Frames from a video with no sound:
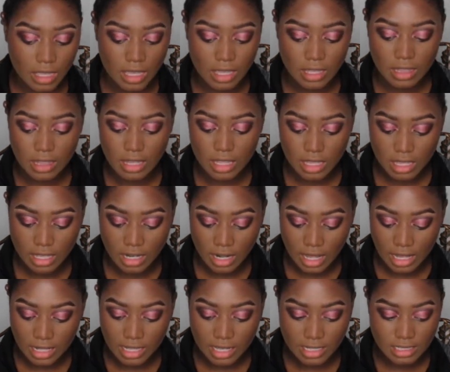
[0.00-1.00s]
And then
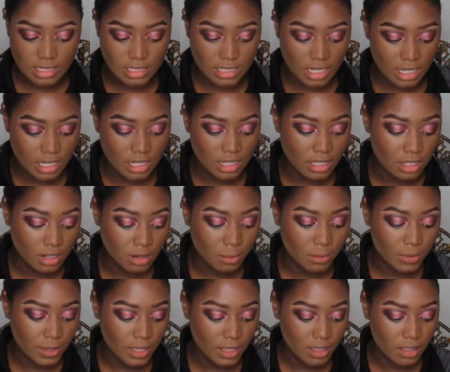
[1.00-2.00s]
I like to take a little
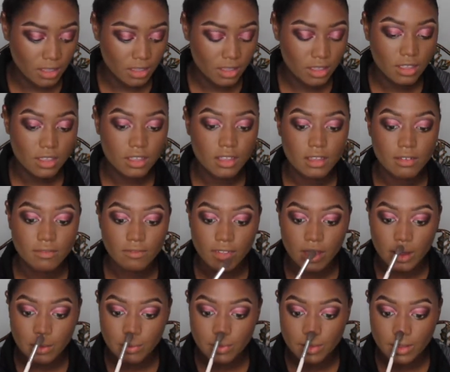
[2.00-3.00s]
bit of
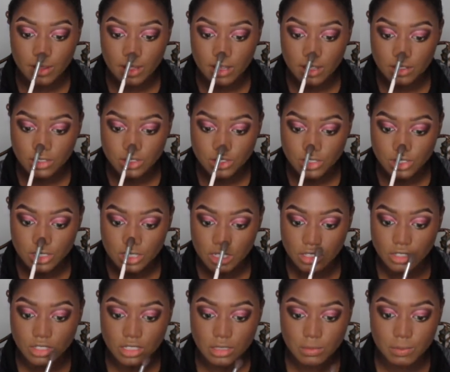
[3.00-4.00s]
that blush
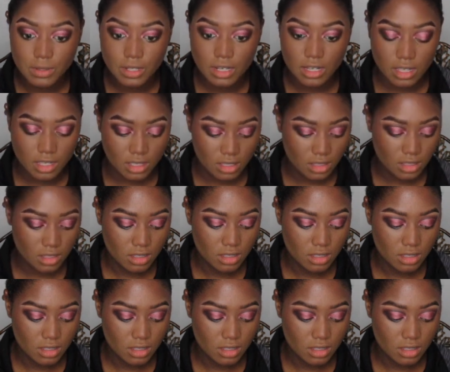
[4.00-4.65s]
and just put it